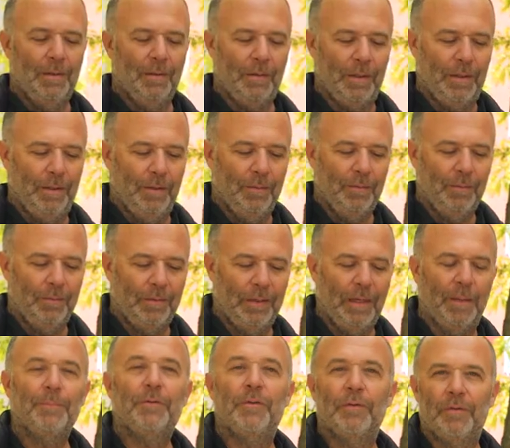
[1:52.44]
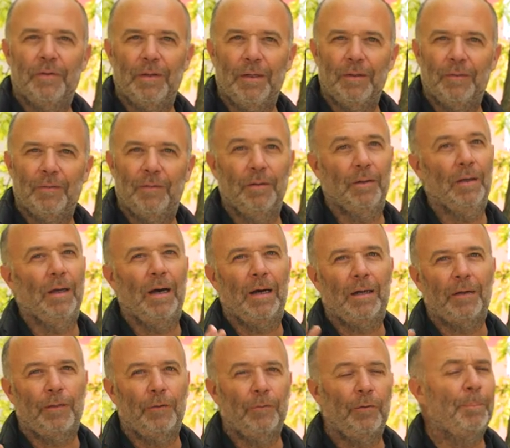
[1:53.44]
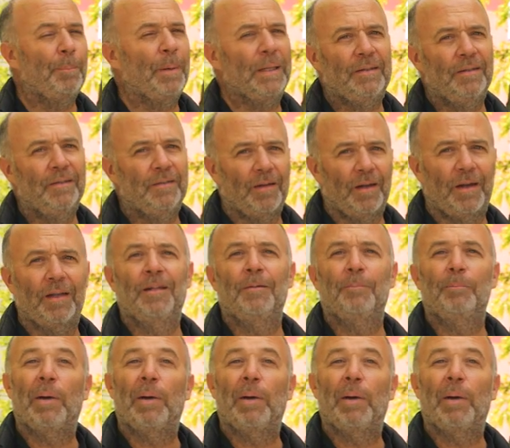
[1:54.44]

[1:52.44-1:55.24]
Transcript: Okay, time to test the Arthur Patisserie